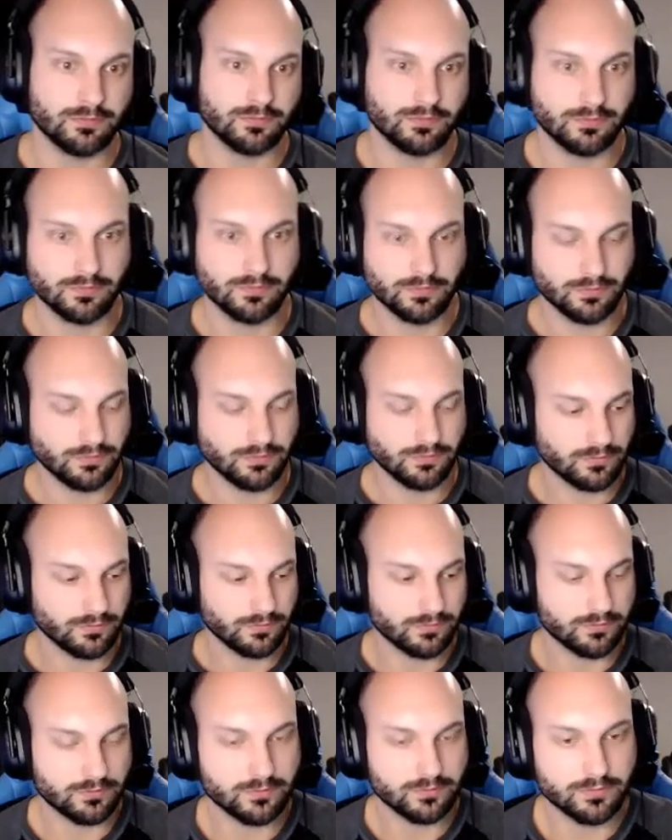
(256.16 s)

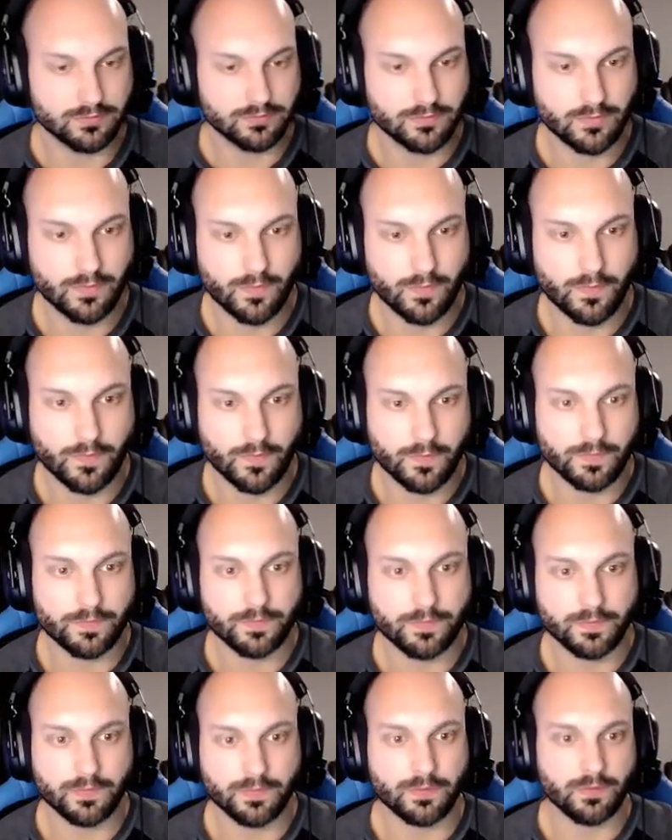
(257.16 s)

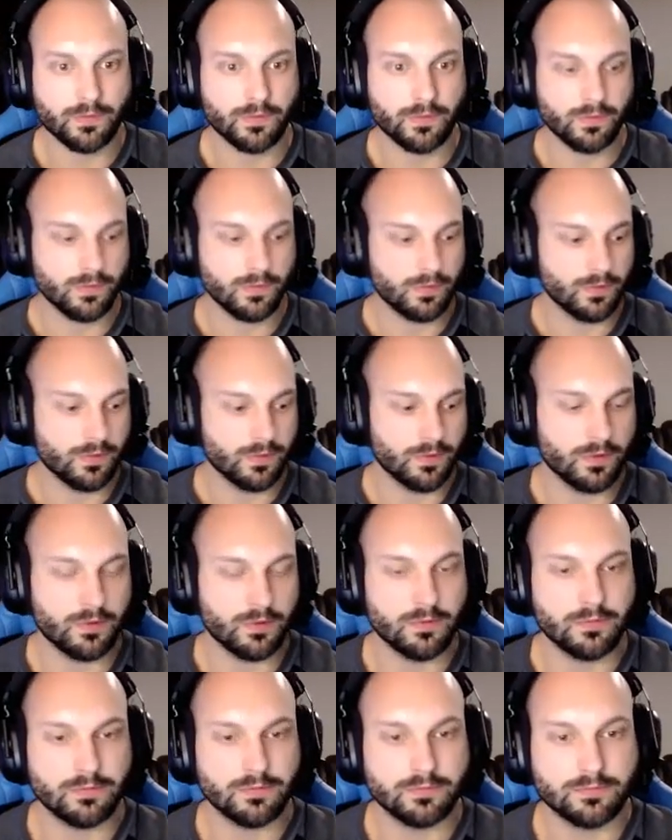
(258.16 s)

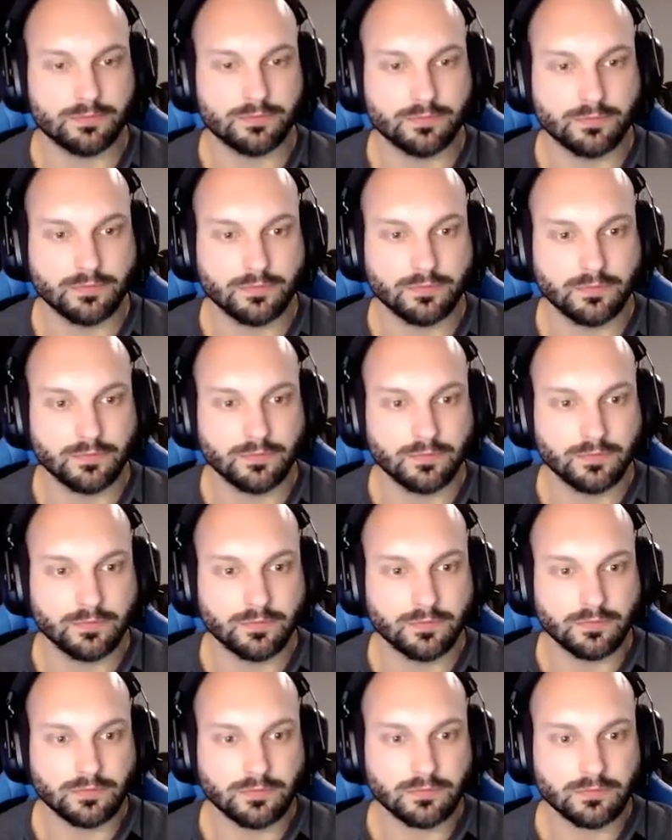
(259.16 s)

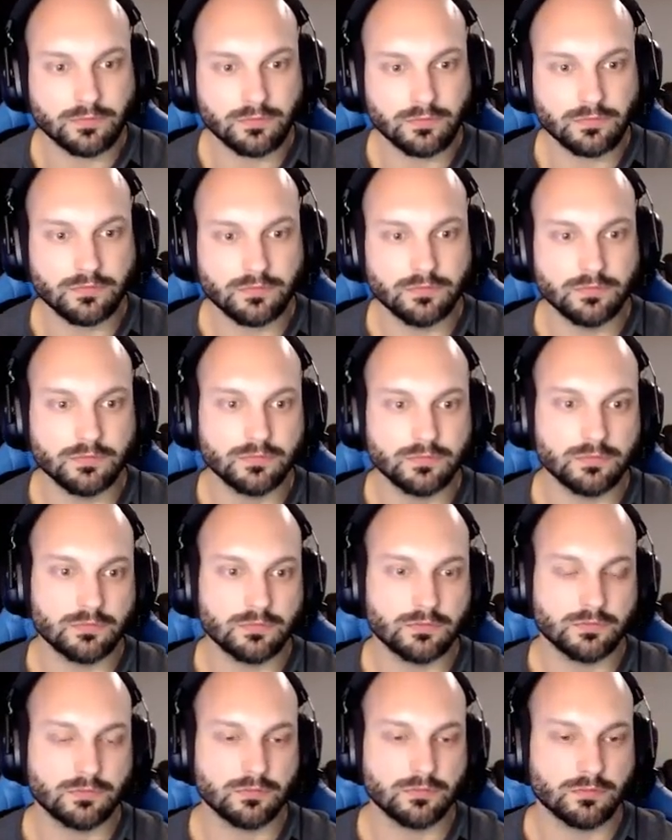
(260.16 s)

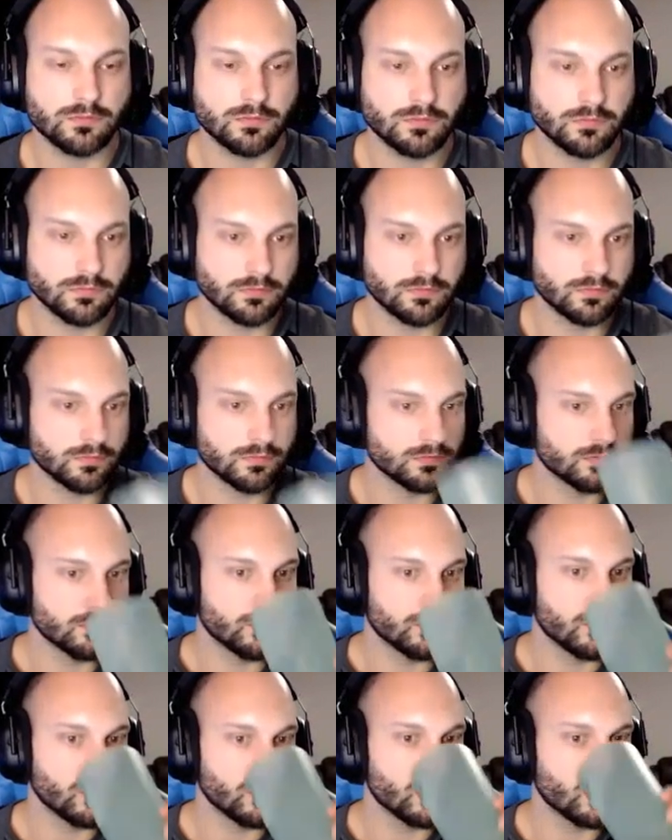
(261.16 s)

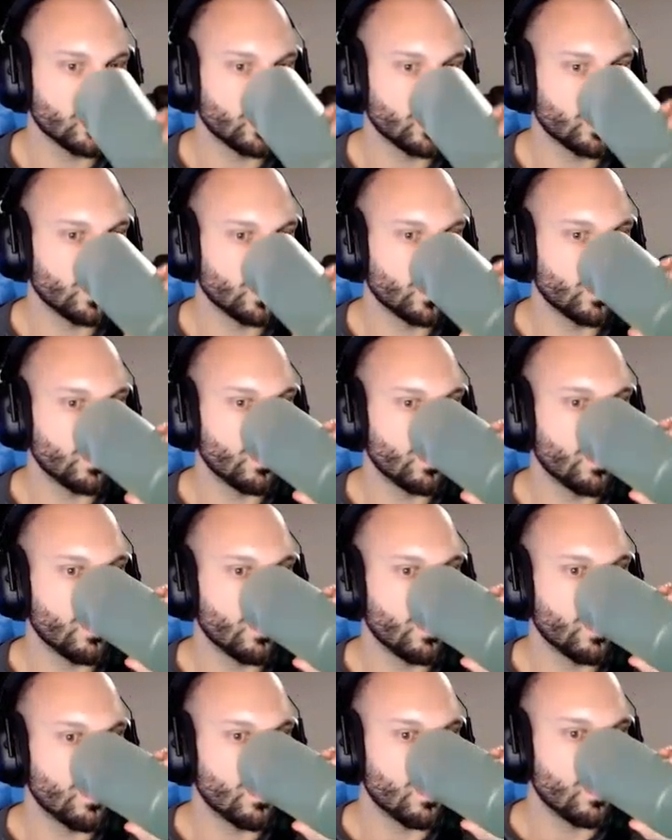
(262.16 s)

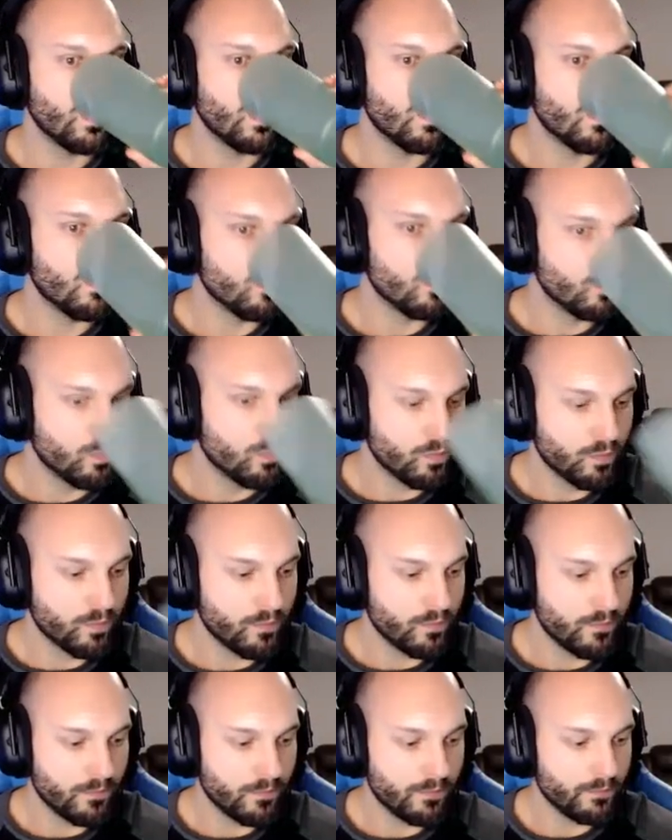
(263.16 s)
[no speech]